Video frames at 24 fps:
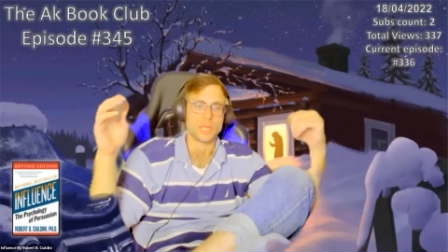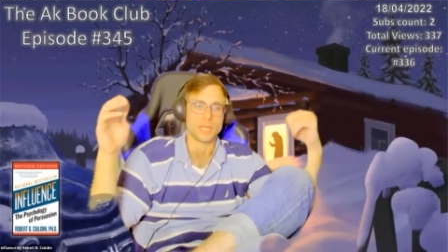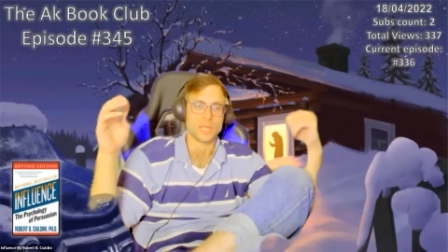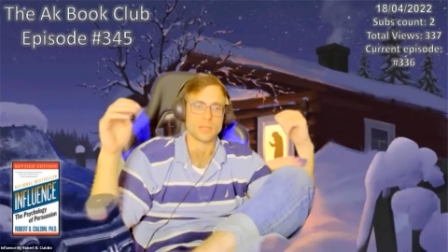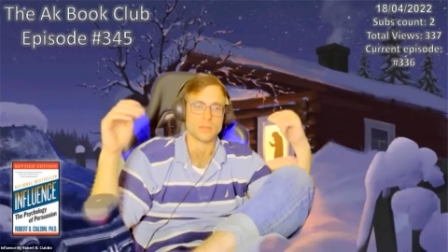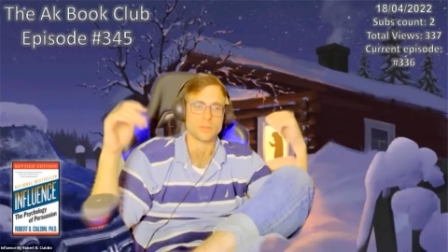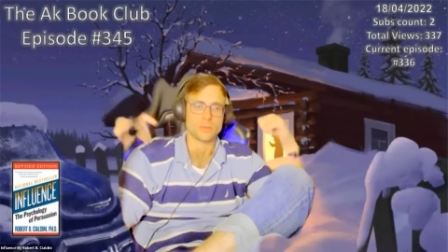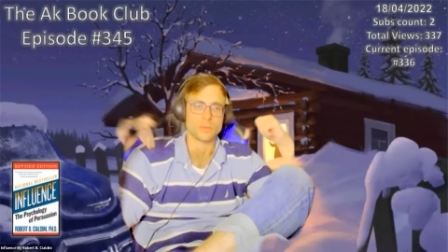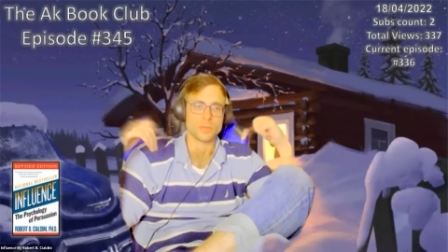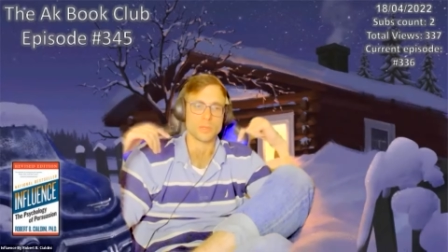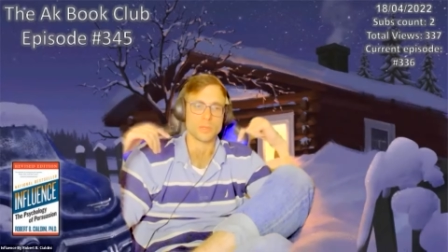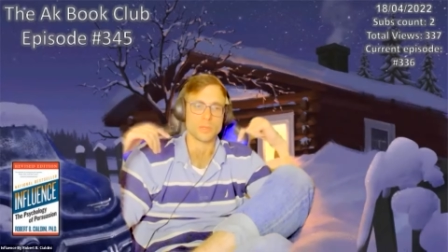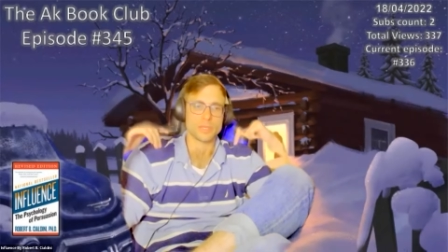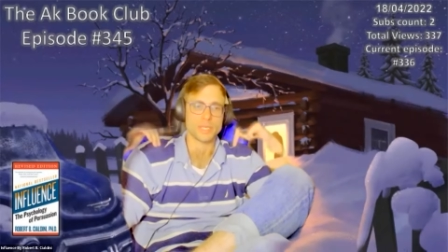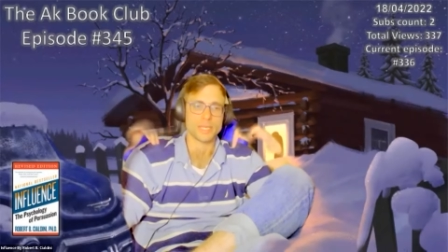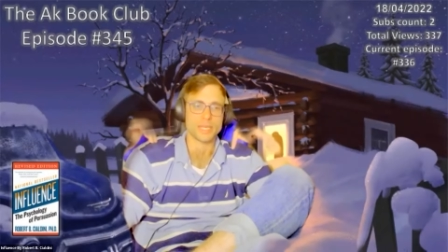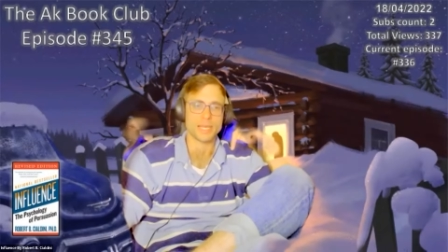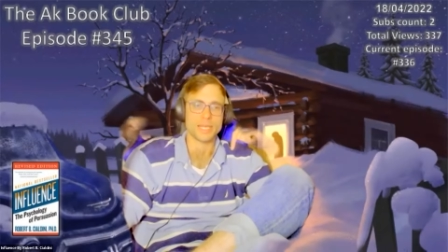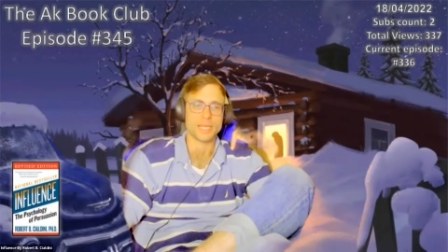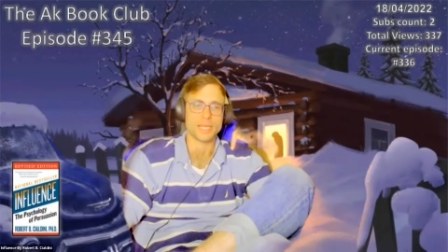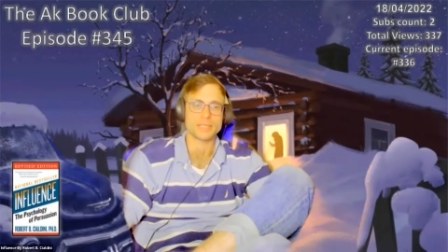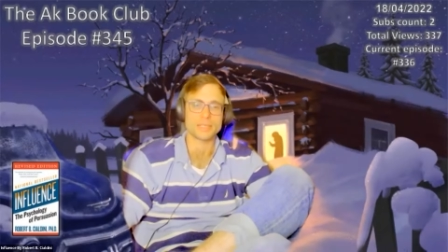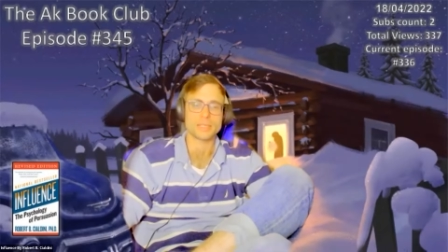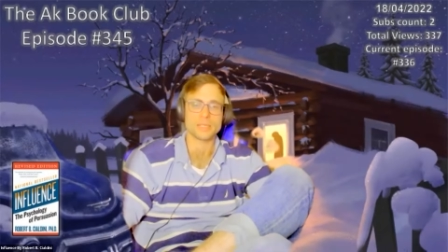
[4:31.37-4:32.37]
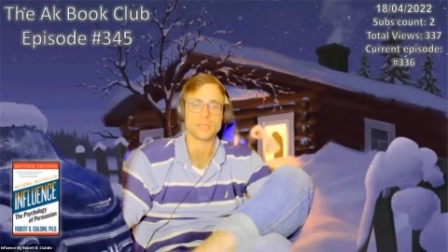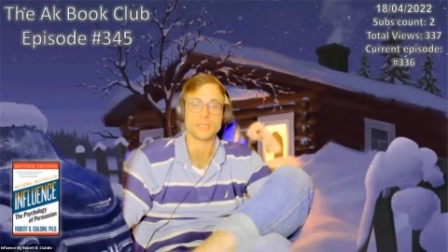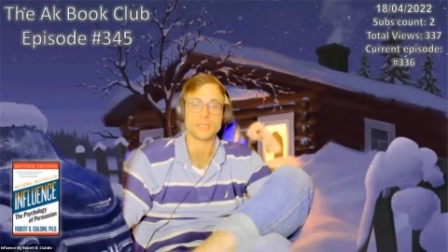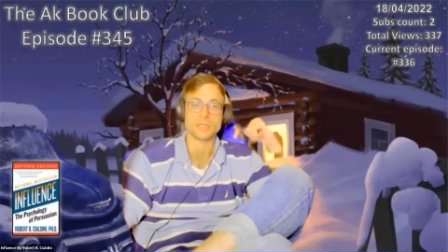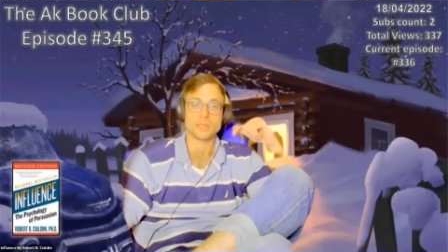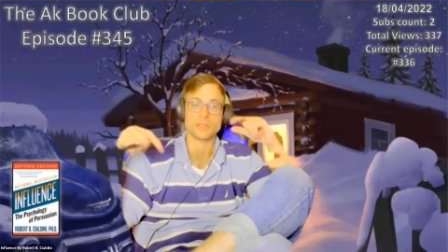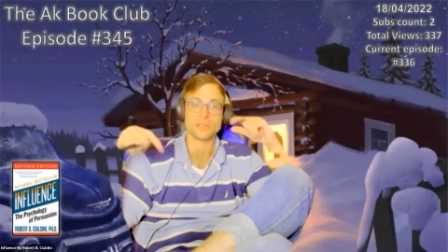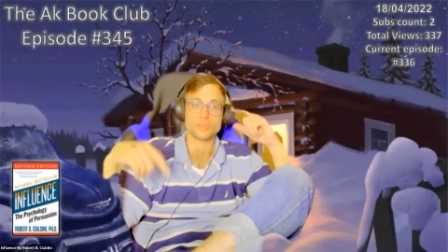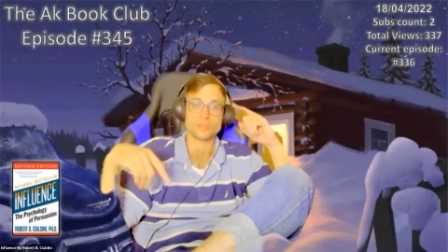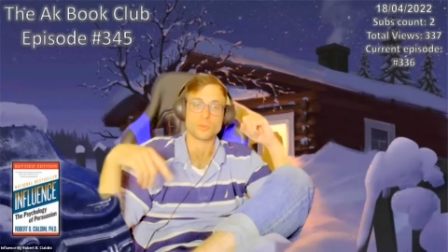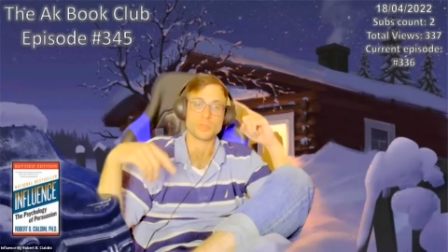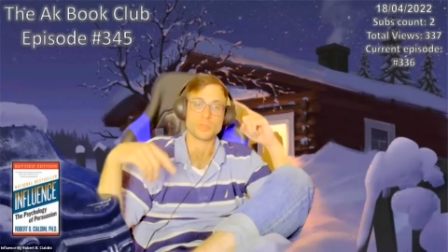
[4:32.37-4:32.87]
and Robert B. Cialdini
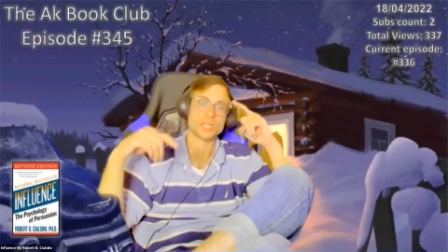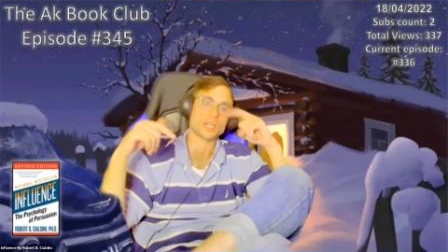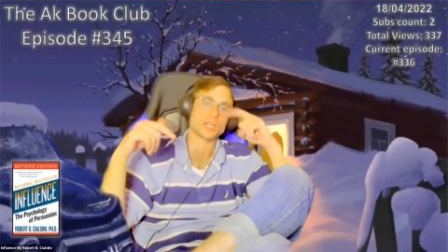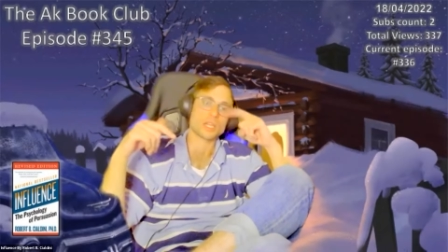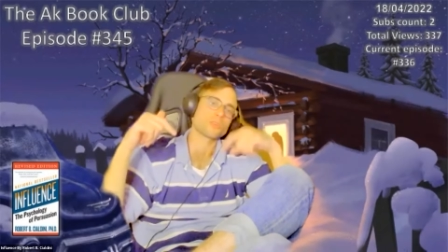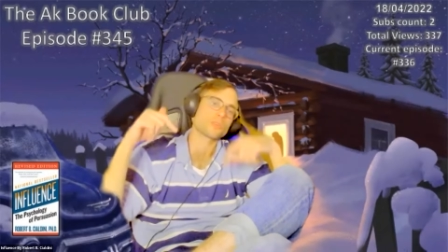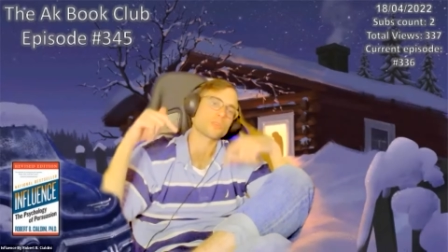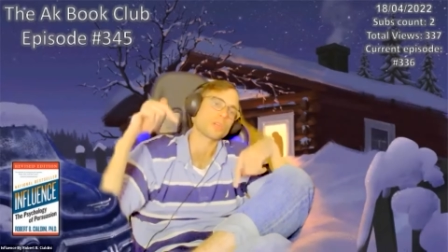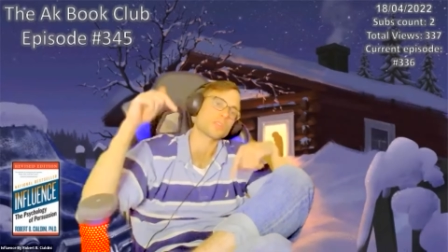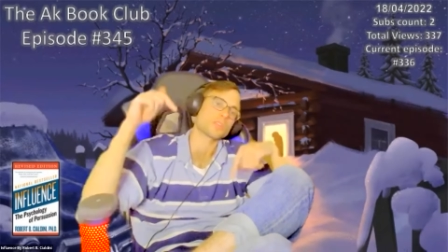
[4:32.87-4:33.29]
social media account. You can